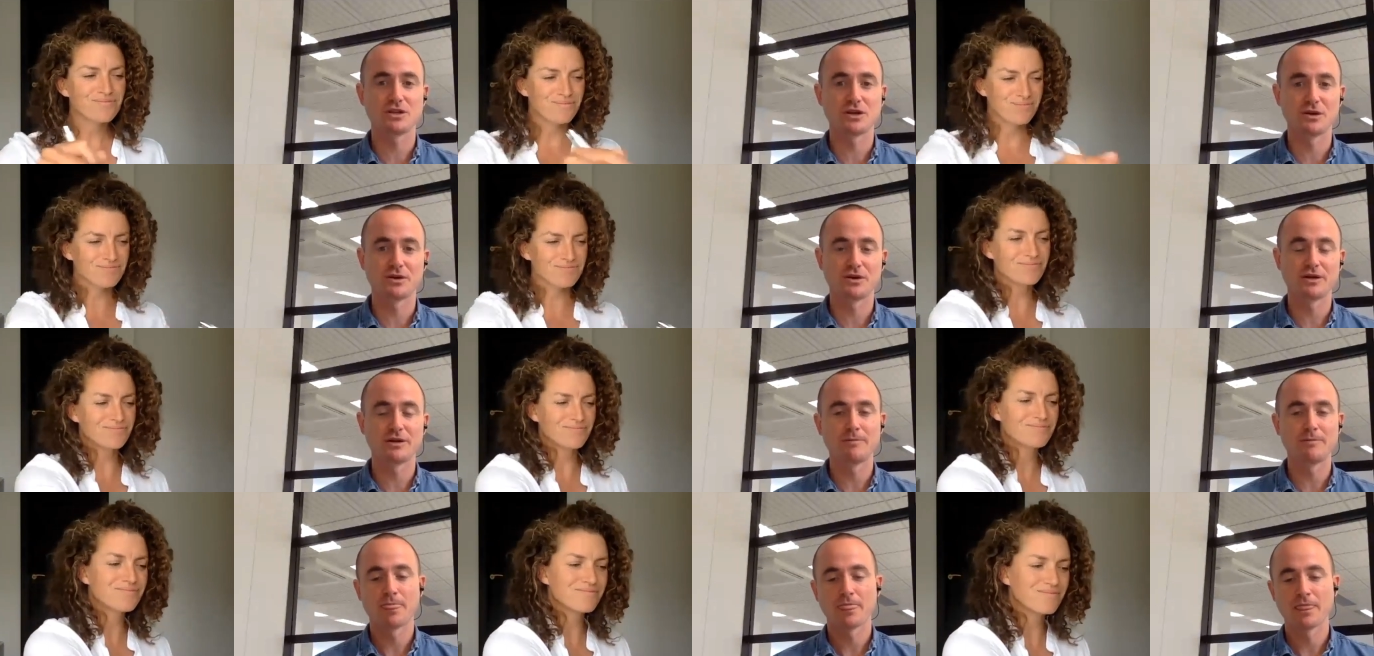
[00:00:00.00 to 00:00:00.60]

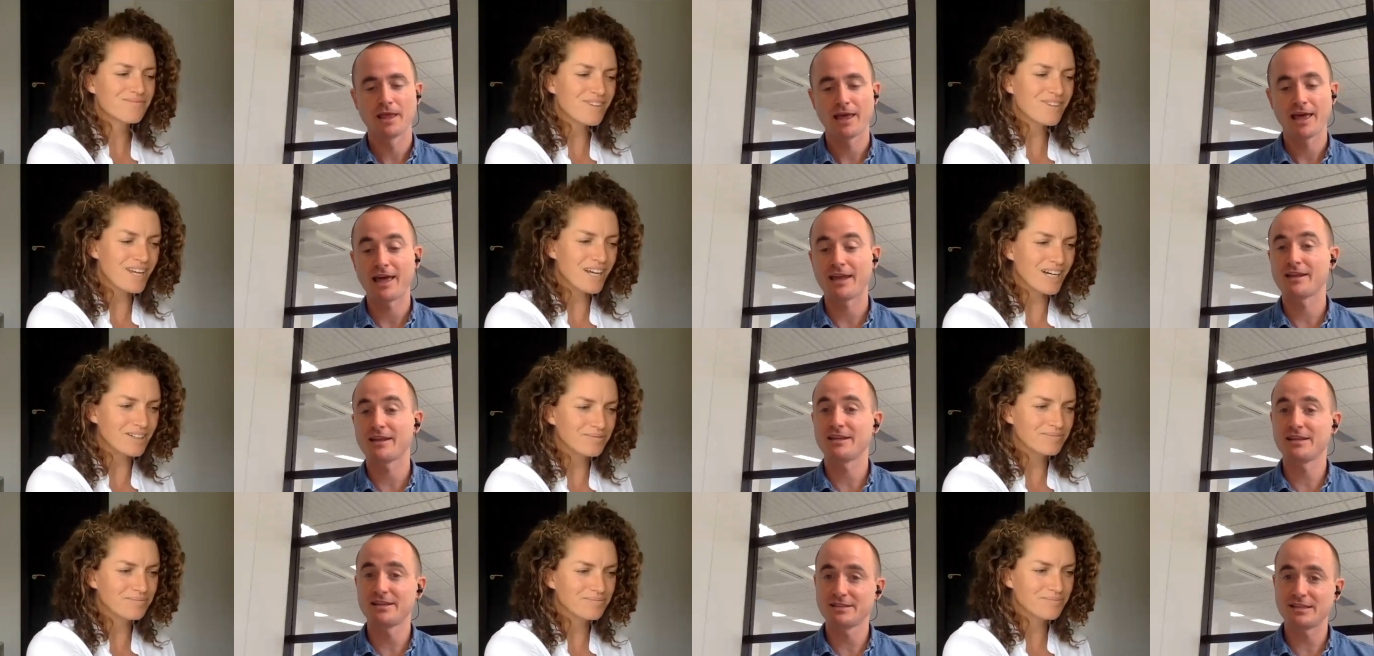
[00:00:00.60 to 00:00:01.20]
Speaker 1: owner, and
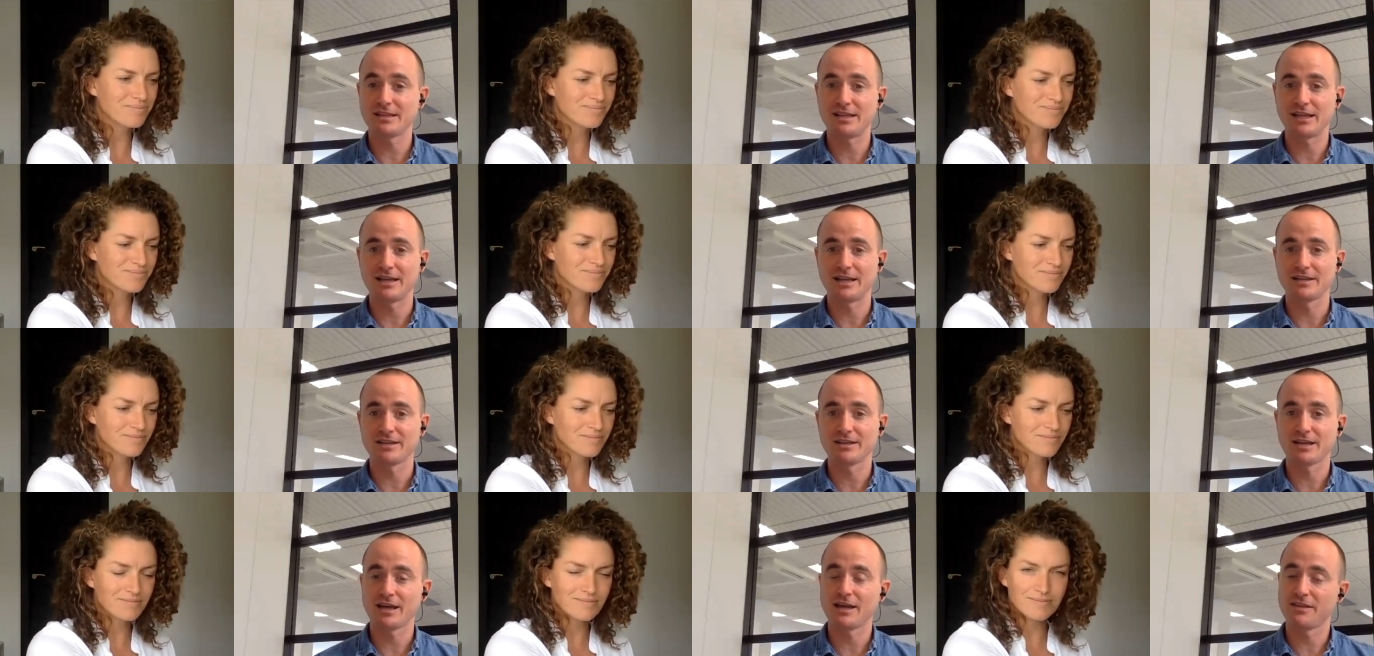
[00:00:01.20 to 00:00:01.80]
it is at the end
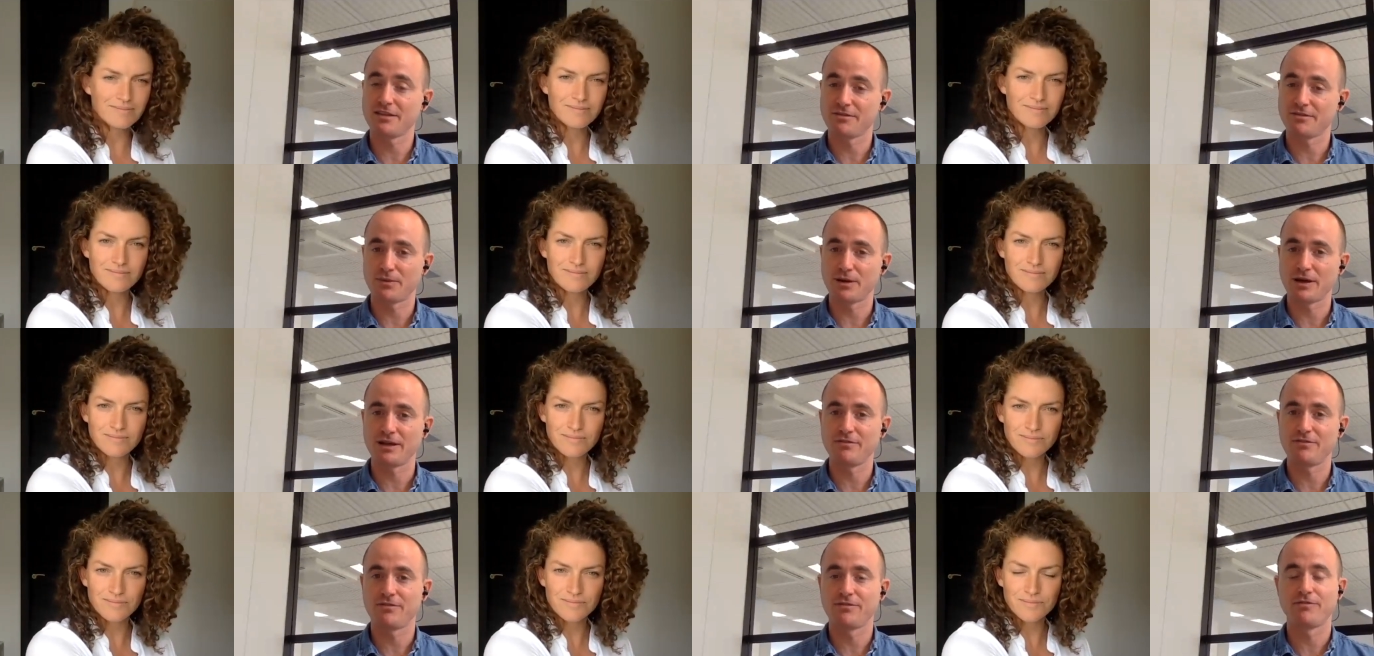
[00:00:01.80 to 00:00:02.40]
of the day they
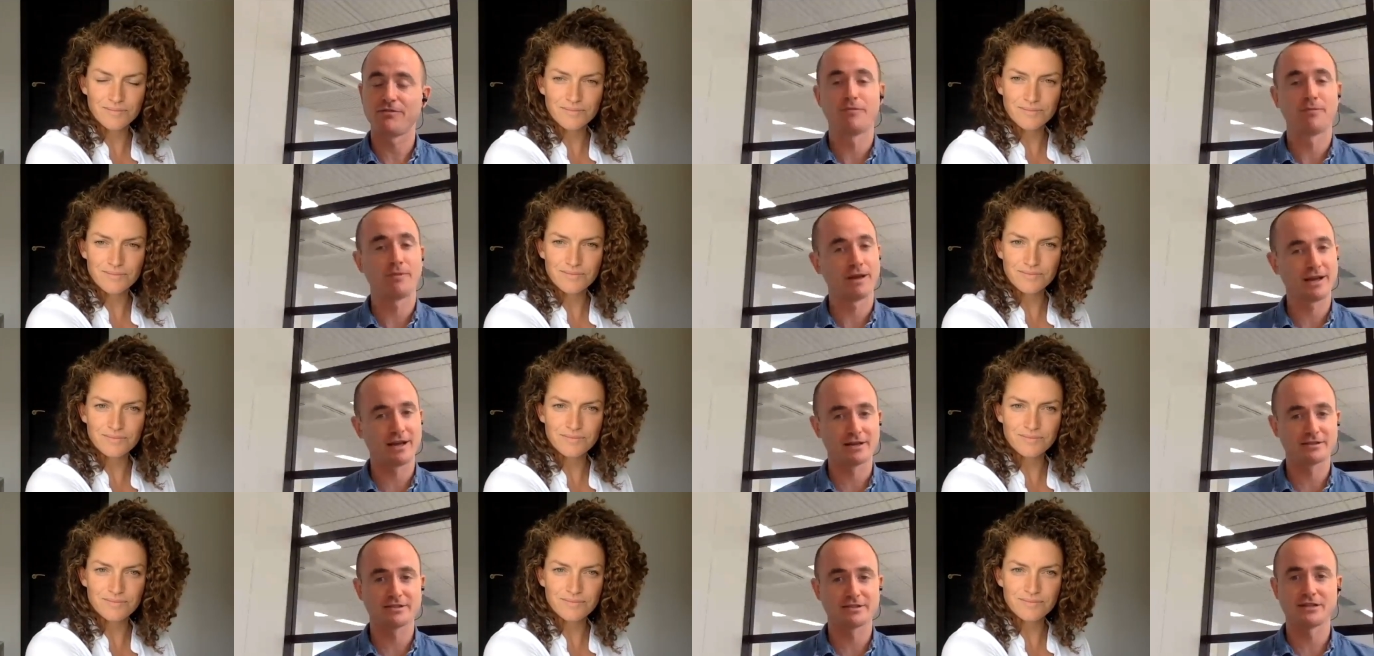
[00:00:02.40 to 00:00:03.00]
pay pay
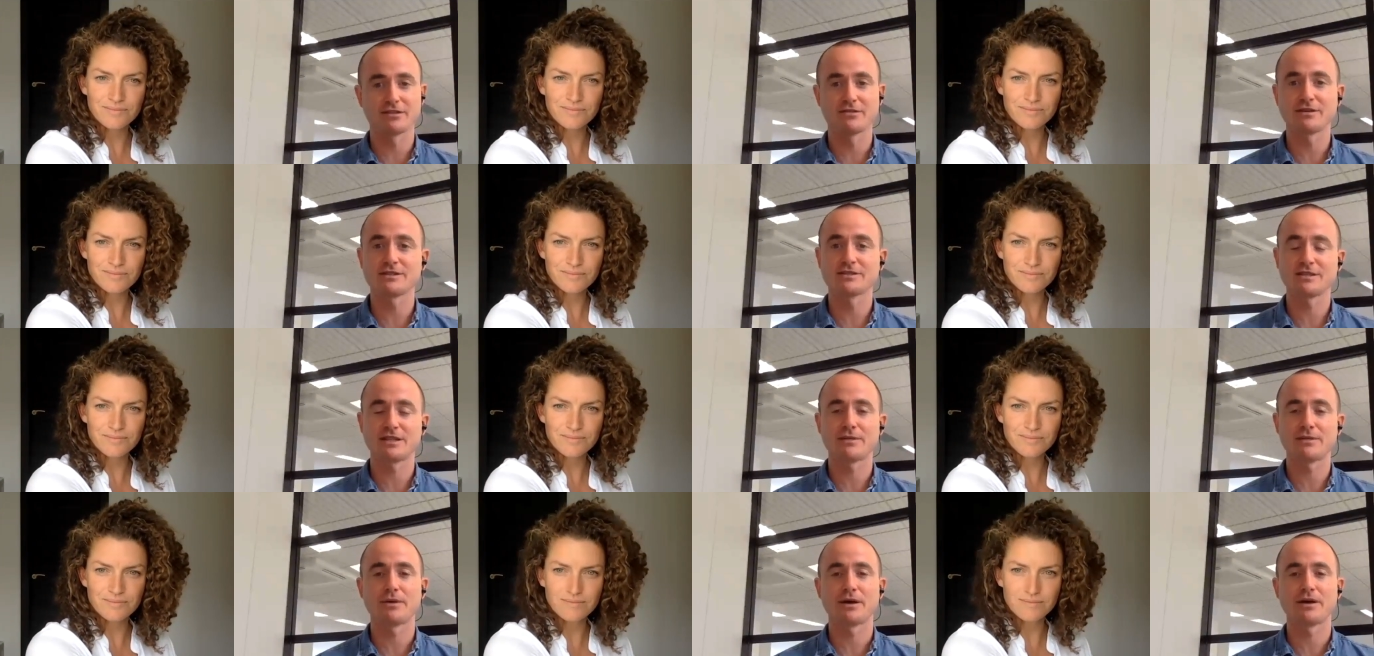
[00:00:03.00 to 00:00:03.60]
our salaries
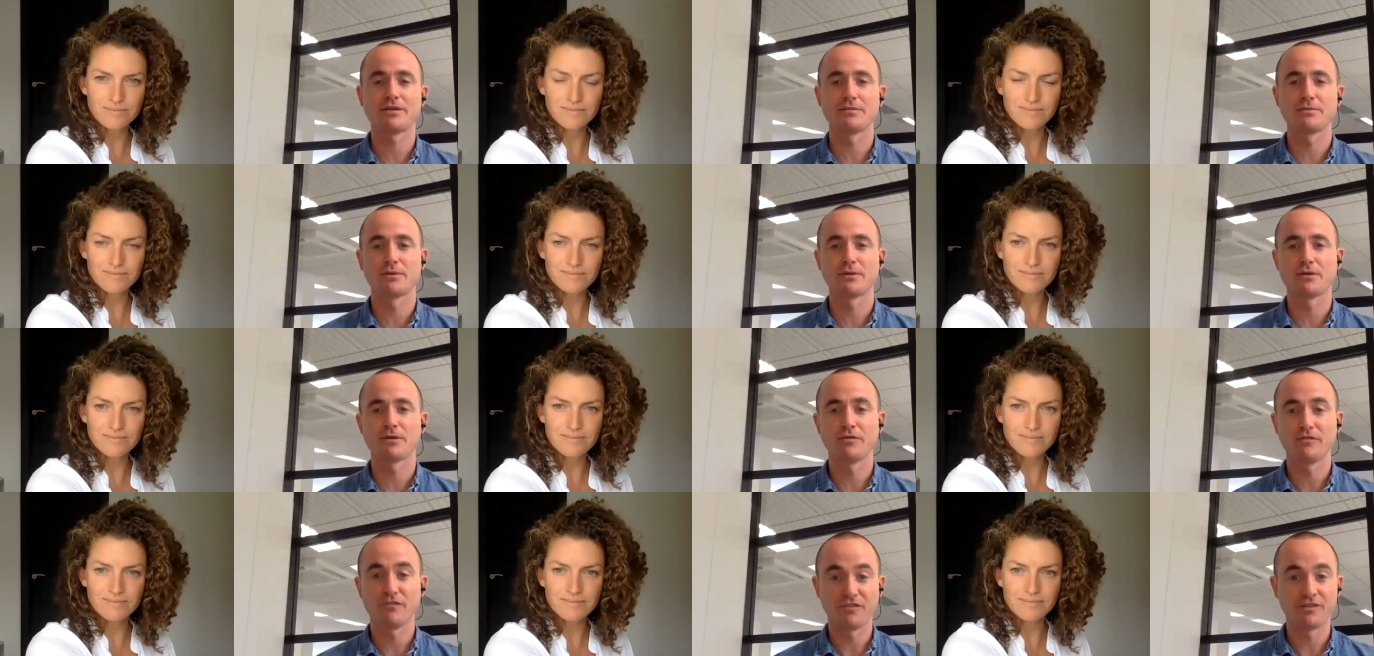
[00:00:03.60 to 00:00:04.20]
and they pay the
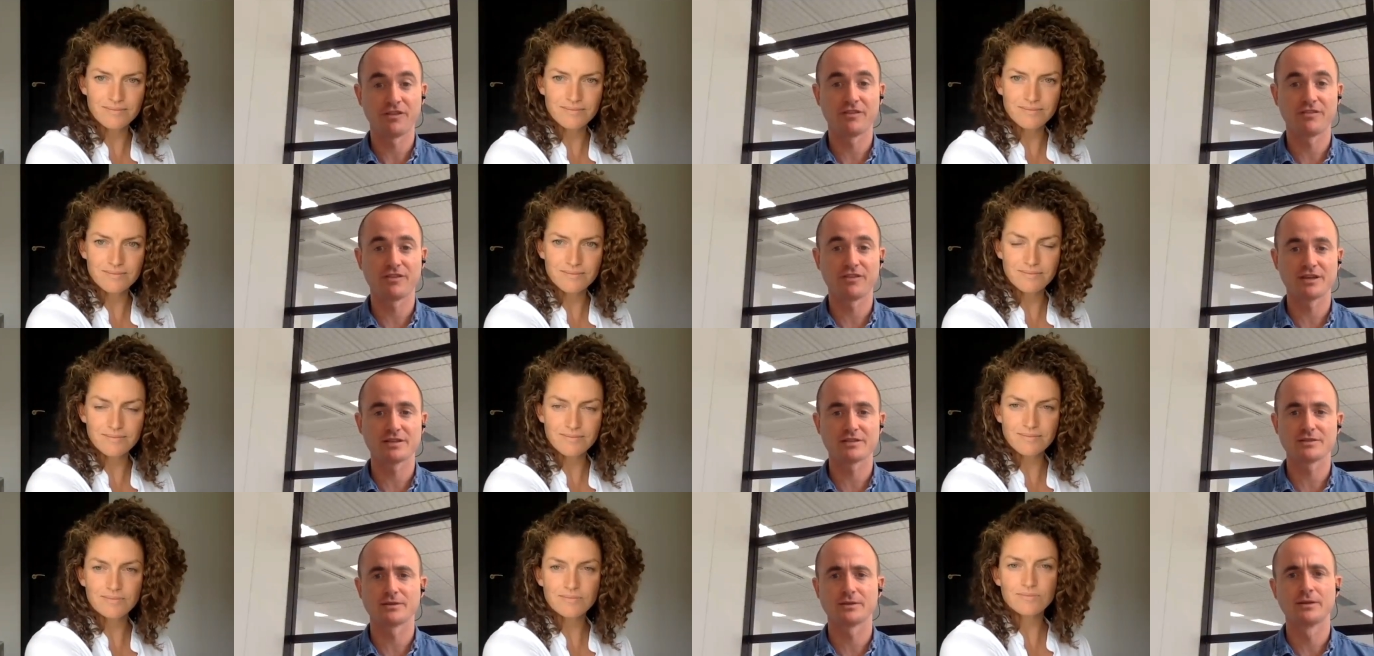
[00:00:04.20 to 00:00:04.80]
for the
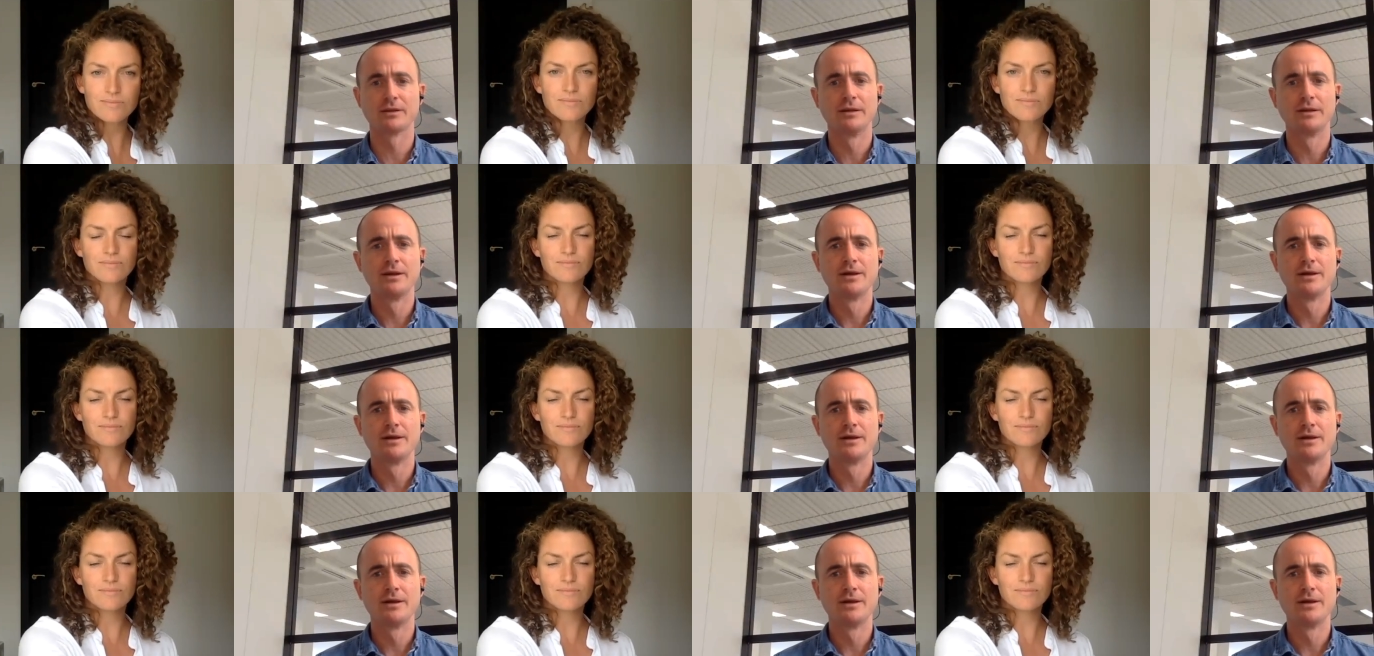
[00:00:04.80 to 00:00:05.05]
vessel,